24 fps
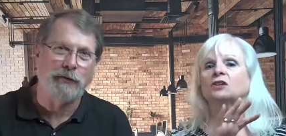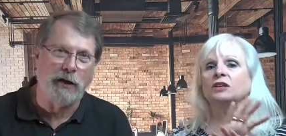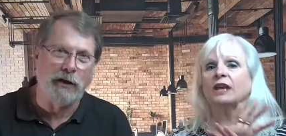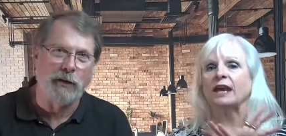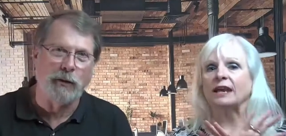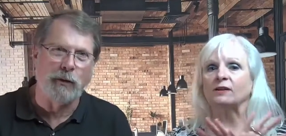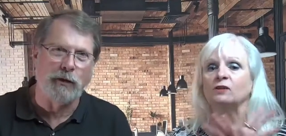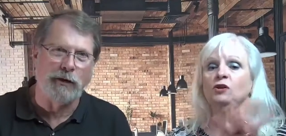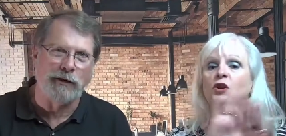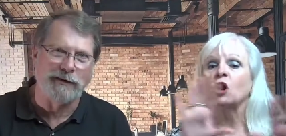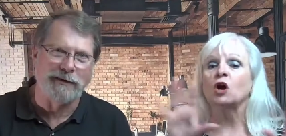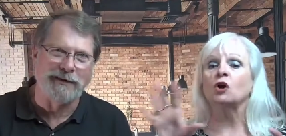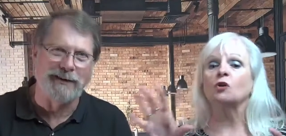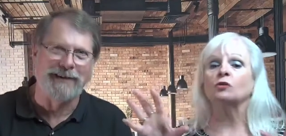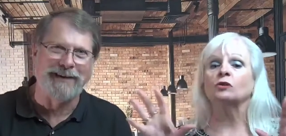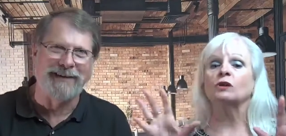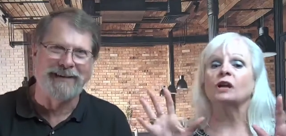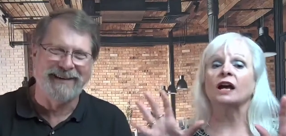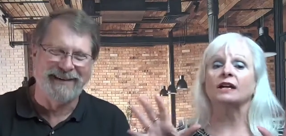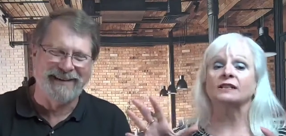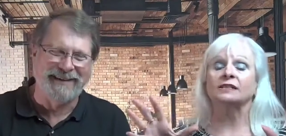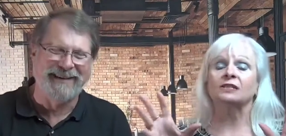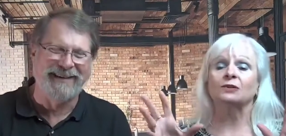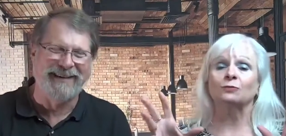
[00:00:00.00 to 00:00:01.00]
Speaker 1: yeah. no,
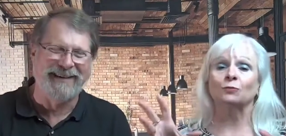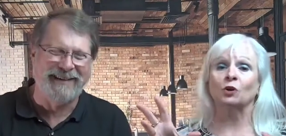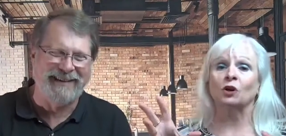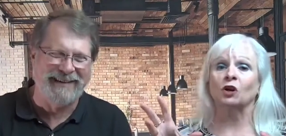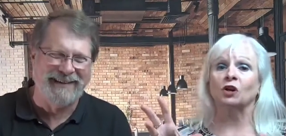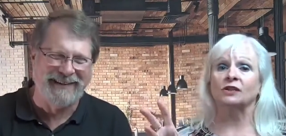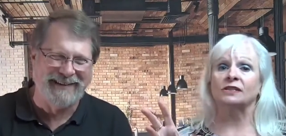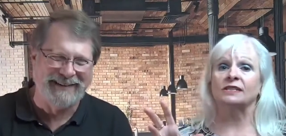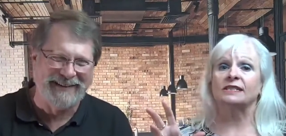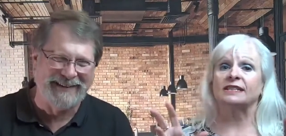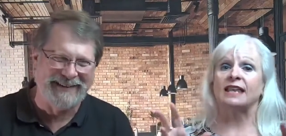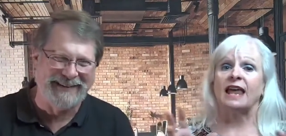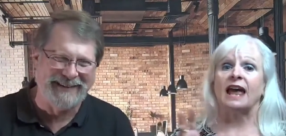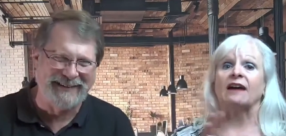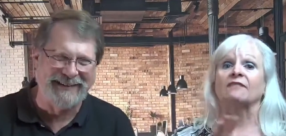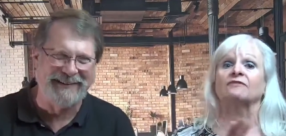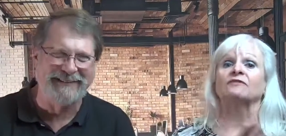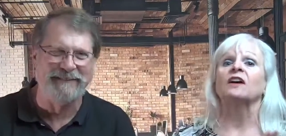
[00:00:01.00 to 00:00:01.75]
not someone on staff.